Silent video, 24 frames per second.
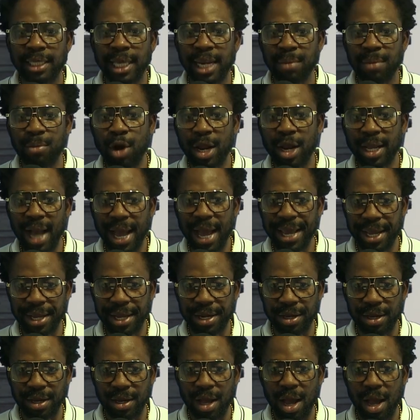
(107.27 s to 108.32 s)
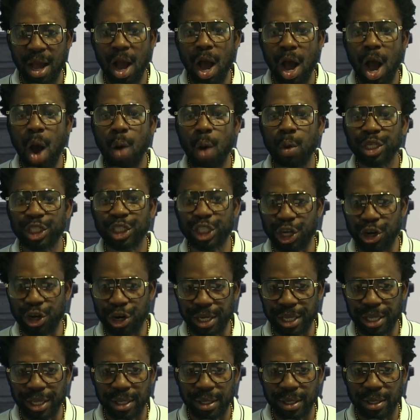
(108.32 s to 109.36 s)
Celebrate Guyana, our
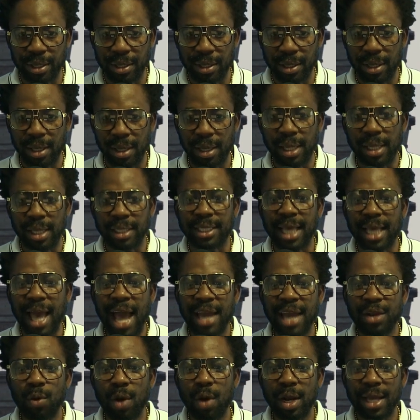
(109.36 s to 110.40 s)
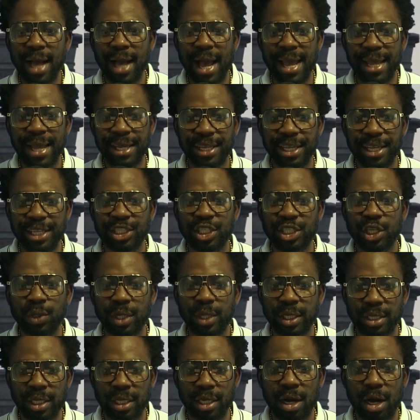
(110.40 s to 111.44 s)
journey. The annual Guyanese
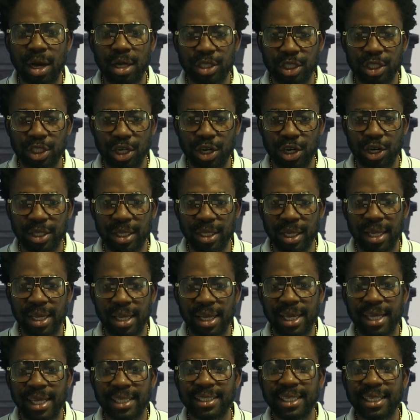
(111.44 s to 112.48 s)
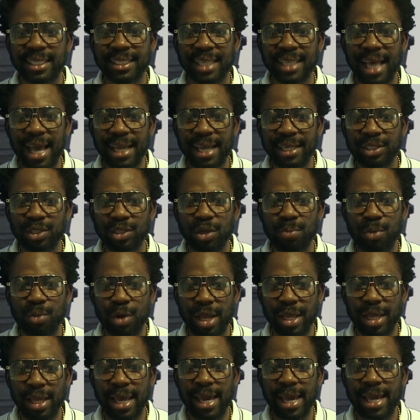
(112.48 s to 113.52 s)
Unity Concert is designed to
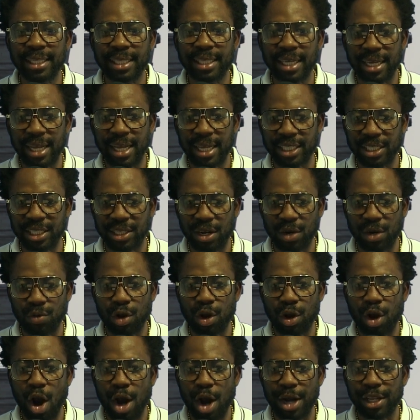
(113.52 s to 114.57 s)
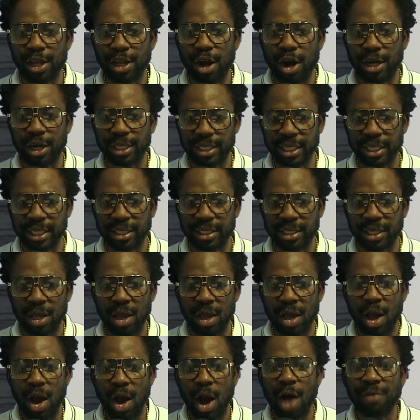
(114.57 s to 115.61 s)
bring international recording artists
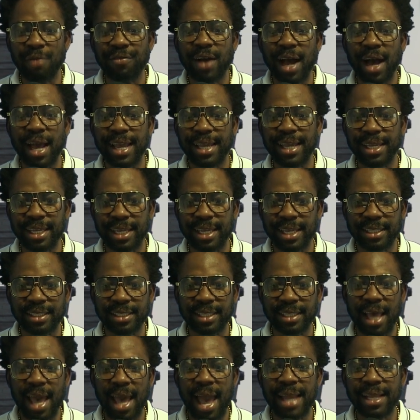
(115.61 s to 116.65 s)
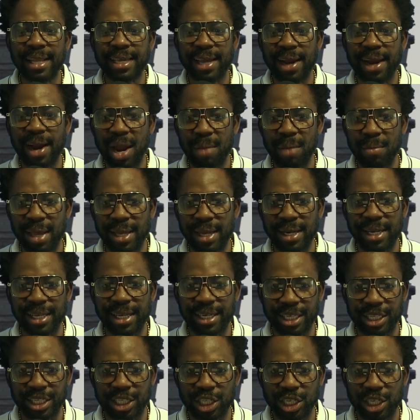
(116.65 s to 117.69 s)
of Guyanese and Caribbean
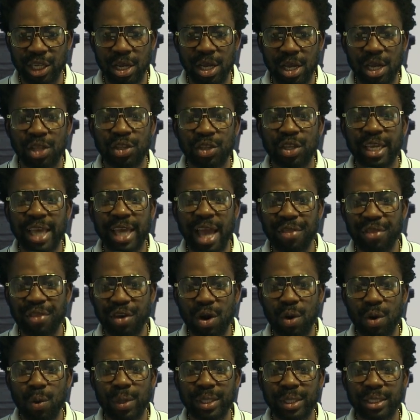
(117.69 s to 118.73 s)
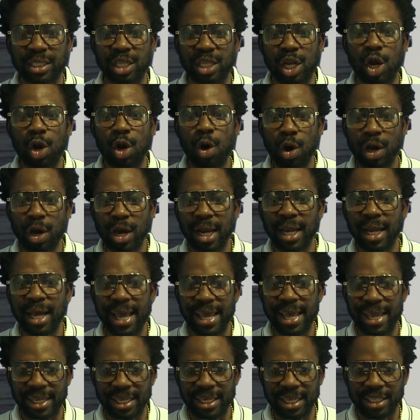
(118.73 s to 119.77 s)
lineage together with local
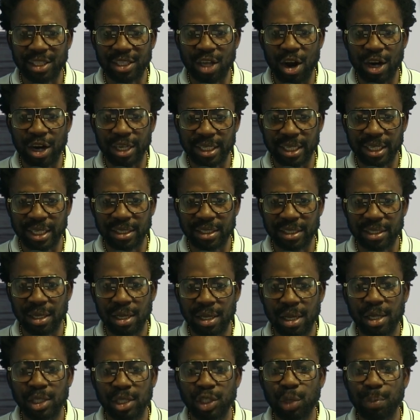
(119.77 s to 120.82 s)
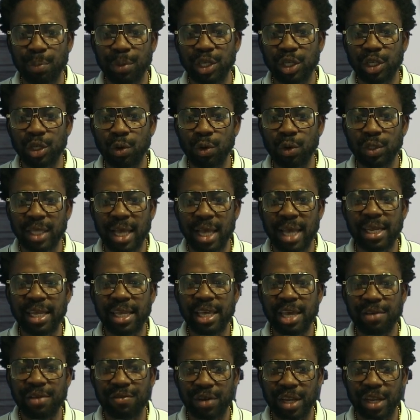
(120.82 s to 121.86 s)
Guyanese artists to produce an
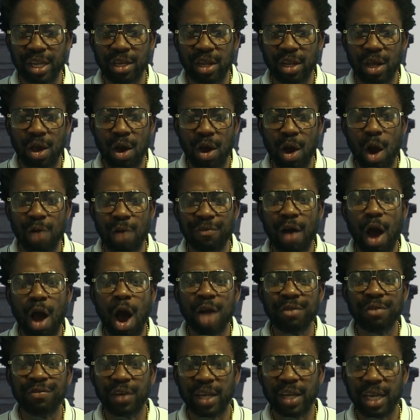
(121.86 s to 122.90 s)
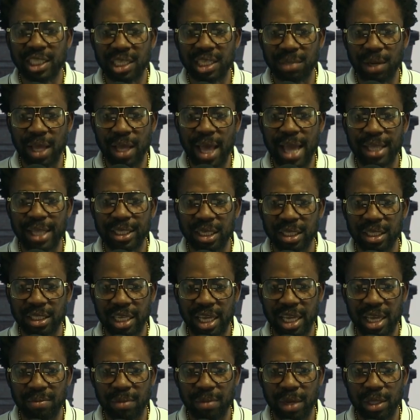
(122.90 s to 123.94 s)
evening of unforgettable
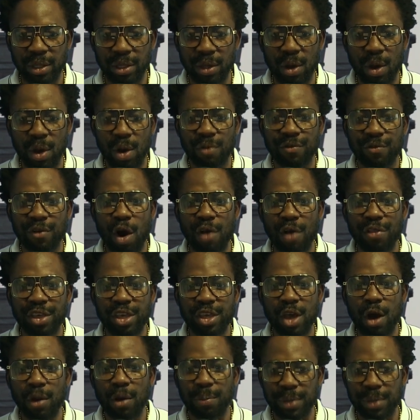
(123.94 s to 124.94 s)
entertainment for the young